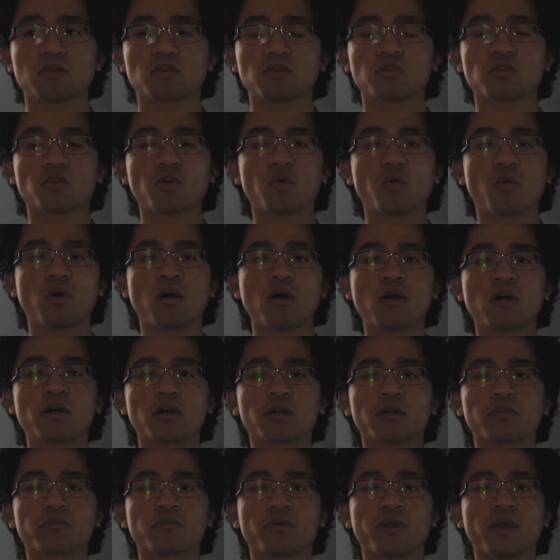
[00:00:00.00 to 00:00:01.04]
go
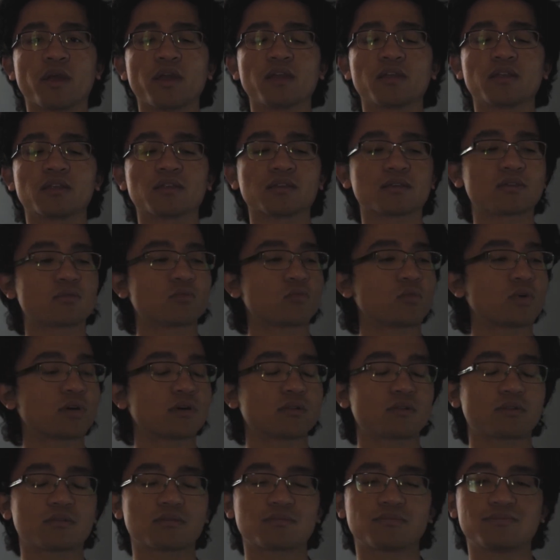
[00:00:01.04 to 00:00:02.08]
on, right? Like,
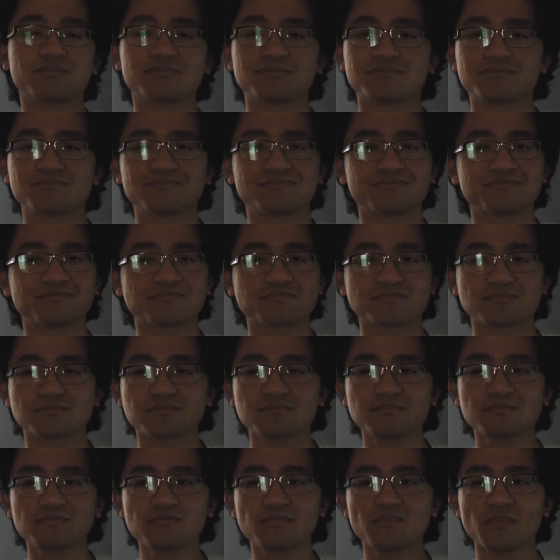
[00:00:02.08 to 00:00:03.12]
what,
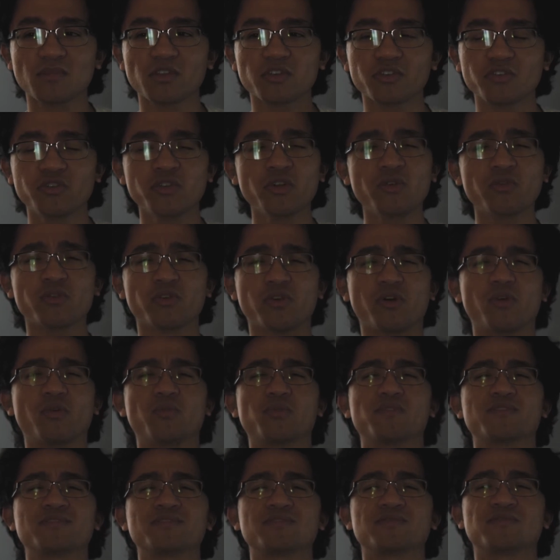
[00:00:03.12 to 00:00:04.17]
you don't know
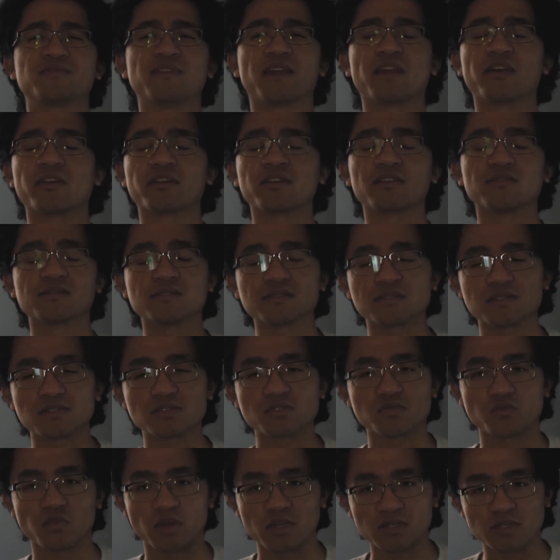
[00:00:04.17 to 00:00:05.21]
the severity of the
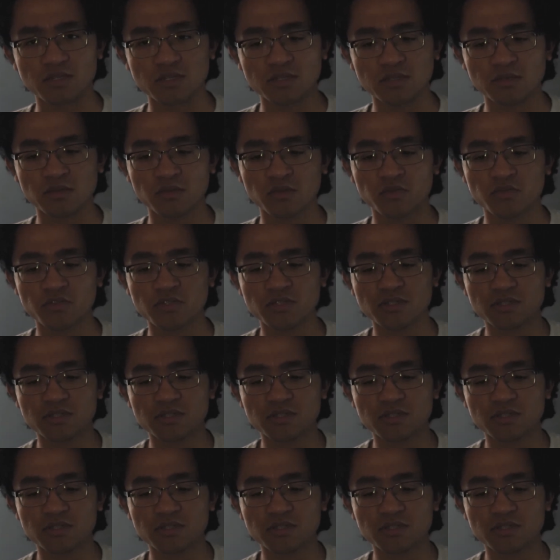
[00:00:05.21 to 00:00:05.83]
situation. You're